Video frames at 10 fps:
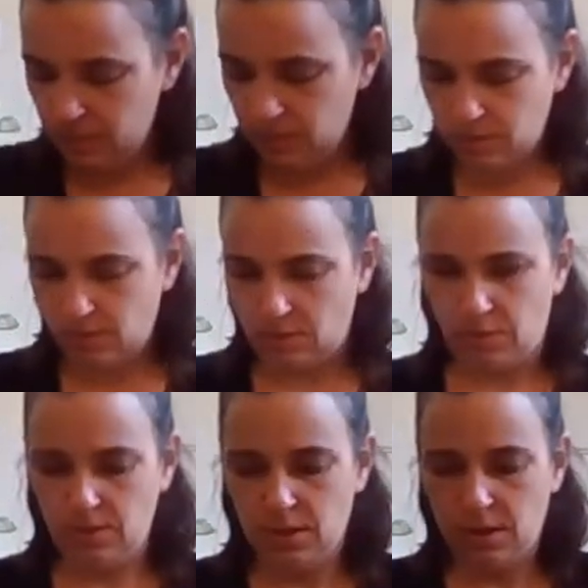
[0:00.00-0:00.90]

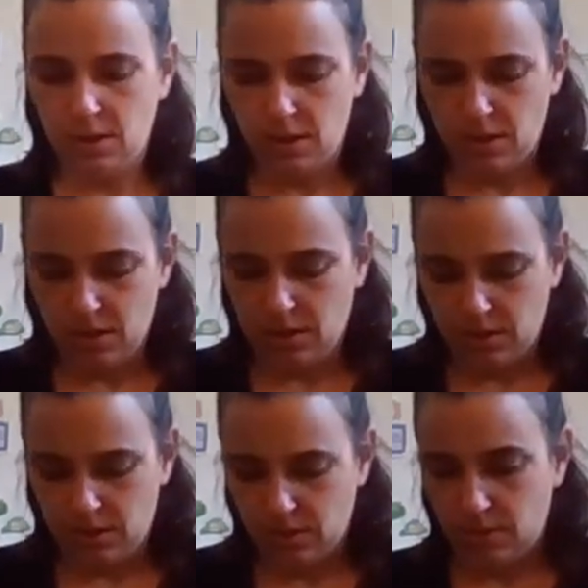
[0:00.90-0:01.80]
So,
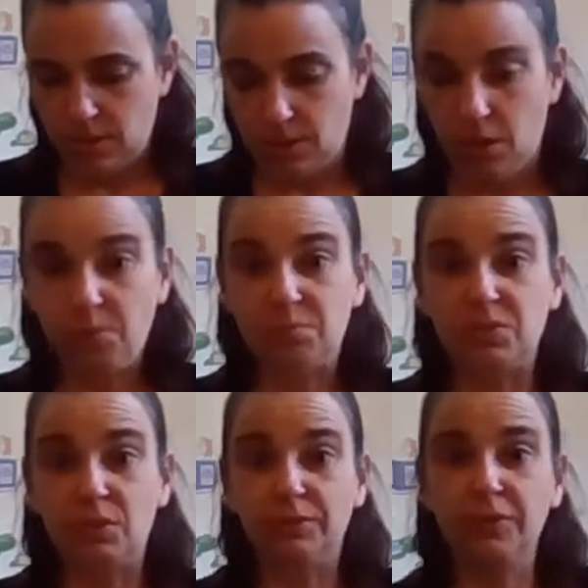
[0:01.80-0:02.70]
oh,
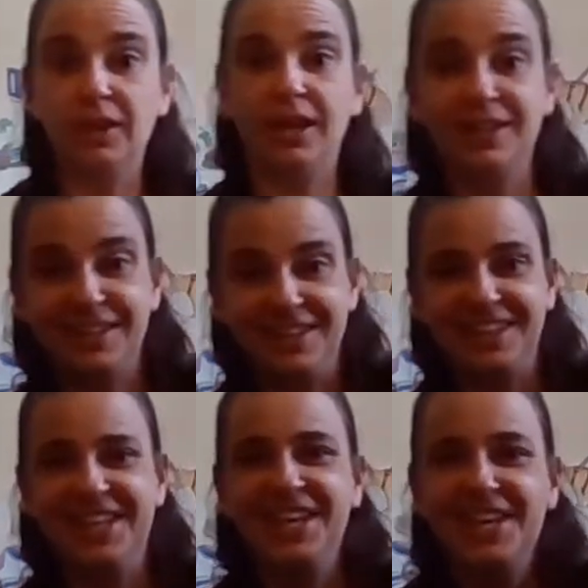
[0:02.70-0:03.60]
don't forget,
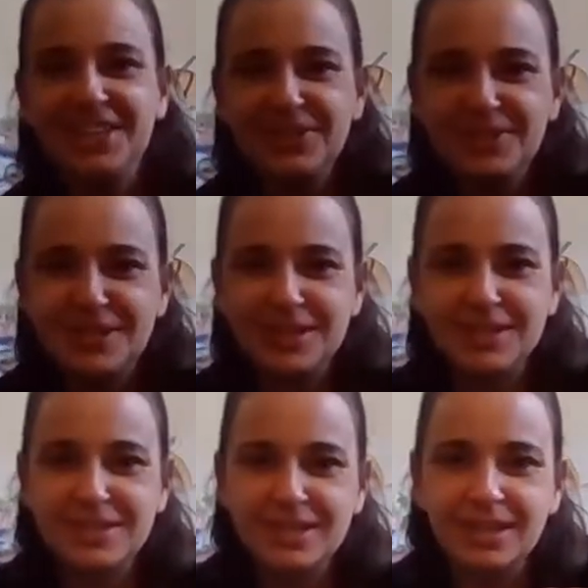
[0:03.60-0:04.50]
there's the
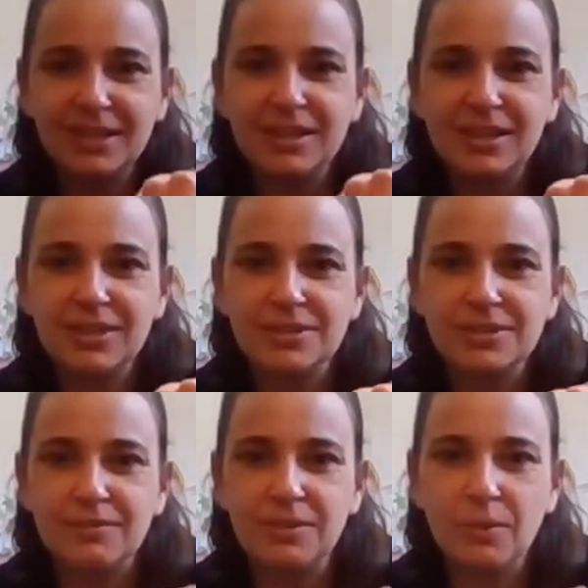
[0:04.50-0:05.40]
inside of the
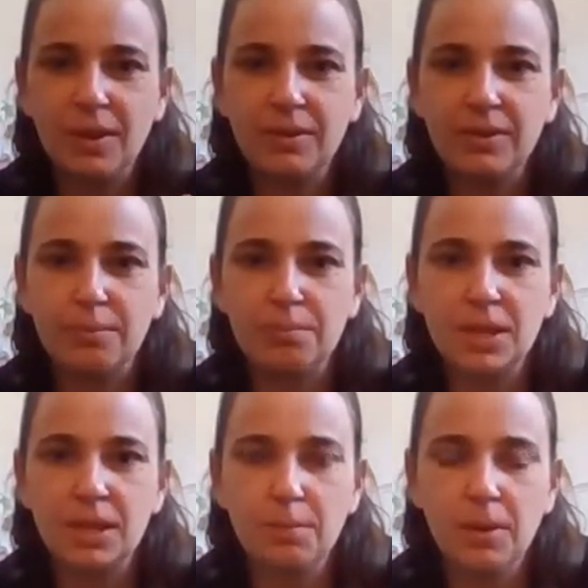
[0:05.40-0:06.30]
ears if you want the
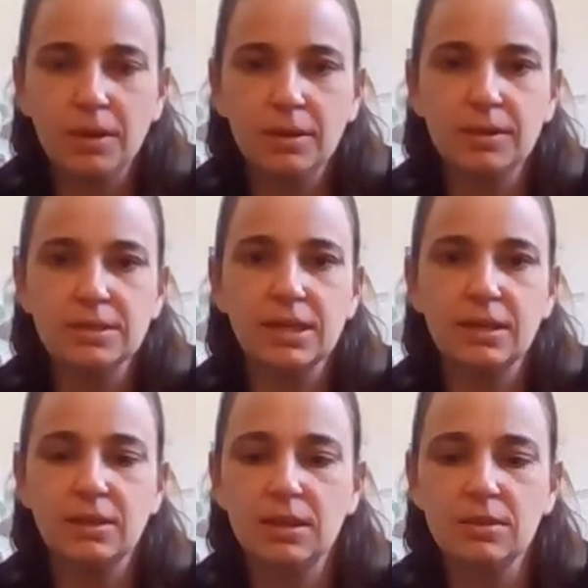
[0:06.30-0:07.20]
pink part
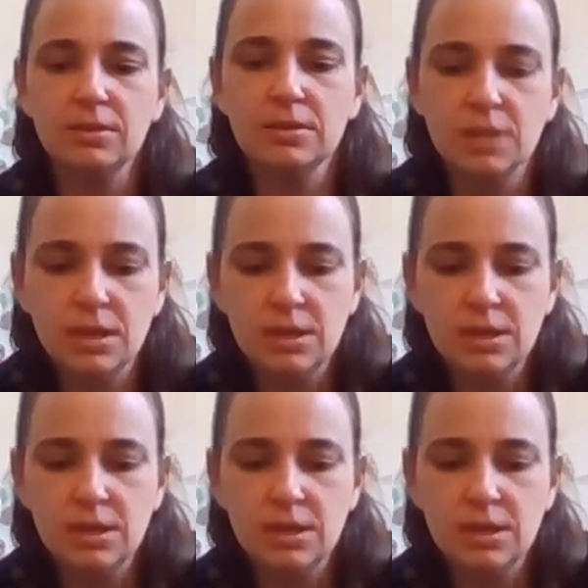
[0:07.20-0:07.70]
inside of the ears.